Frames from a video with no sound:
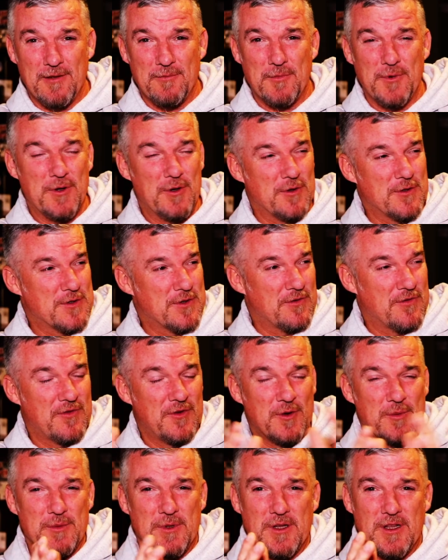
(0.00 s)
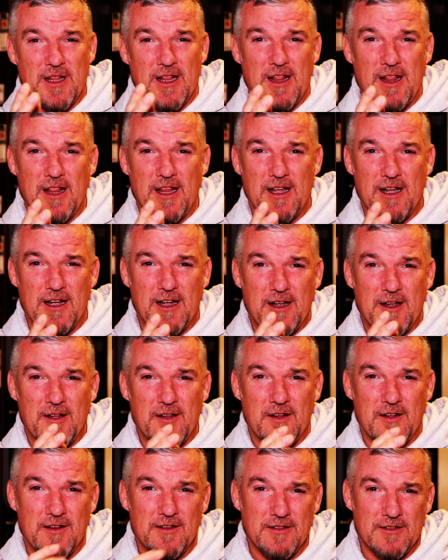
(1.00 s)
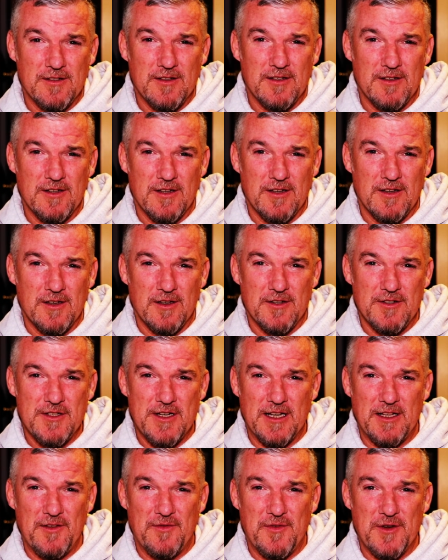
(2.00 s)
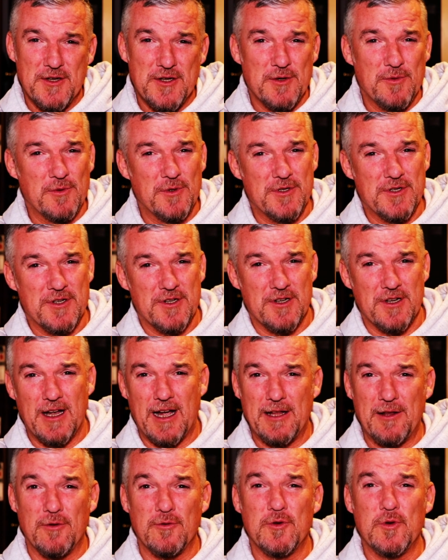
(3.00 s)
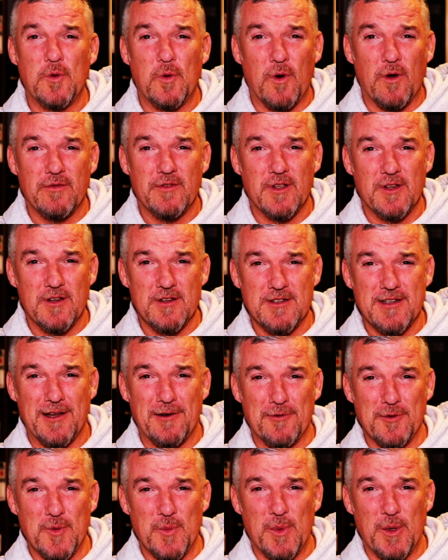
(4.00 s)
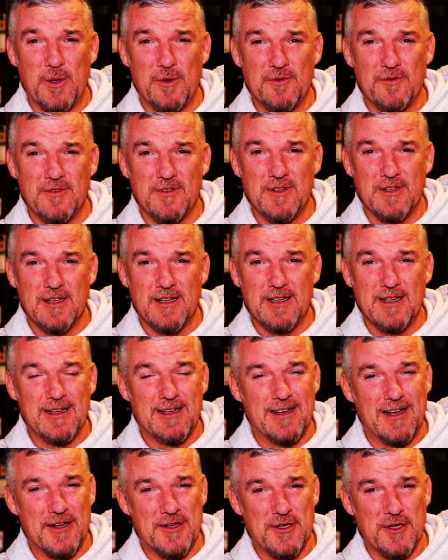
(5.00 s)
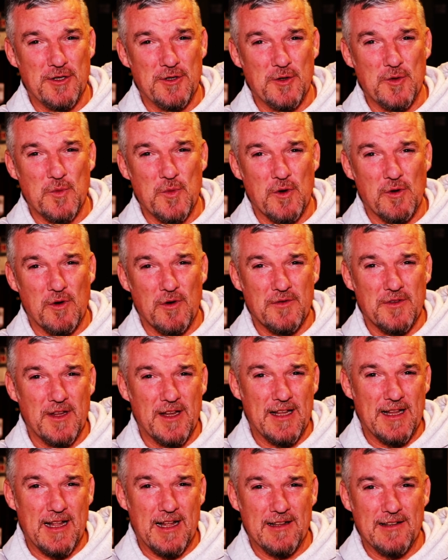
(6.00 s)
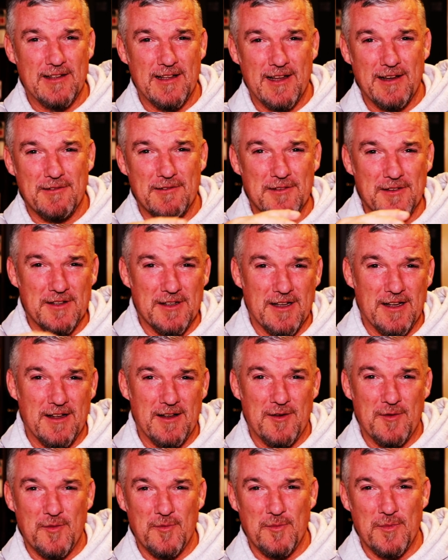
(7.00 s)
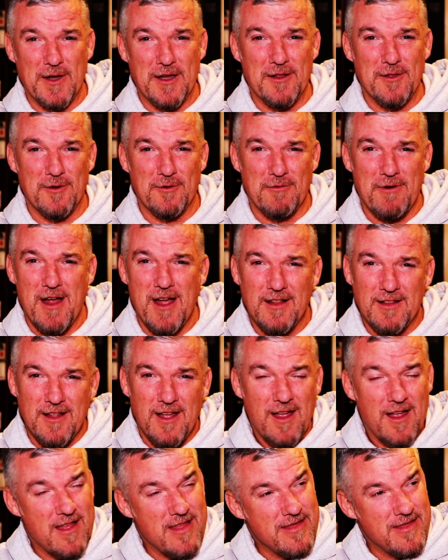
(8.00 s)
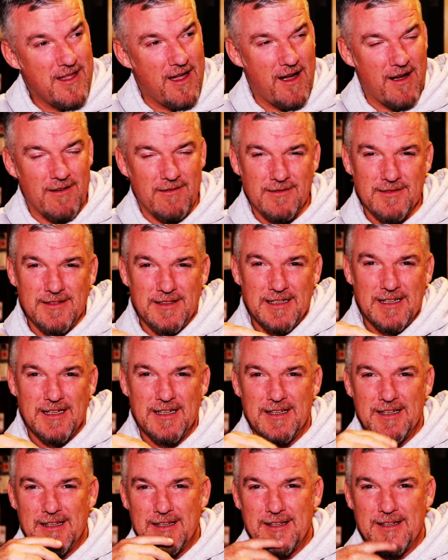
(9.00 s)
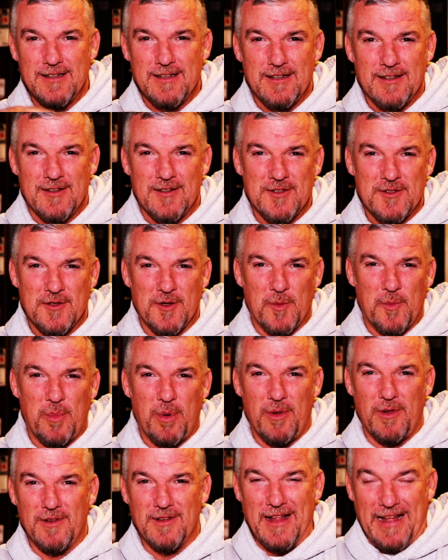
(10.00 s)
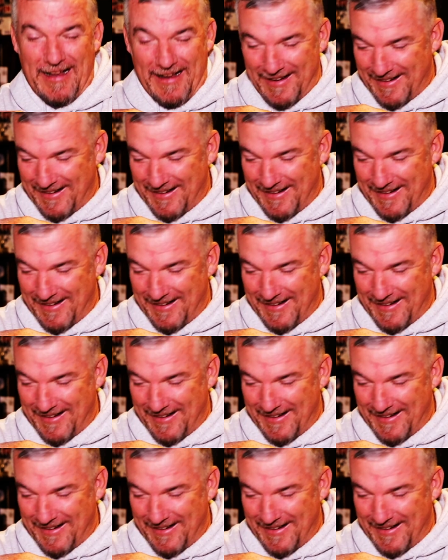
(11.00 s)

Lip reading: then we also filmed a little jetty fishing, which I don't do often because I own a boat. I should do it more often, get out there and mingle around. I had Darwin start pulling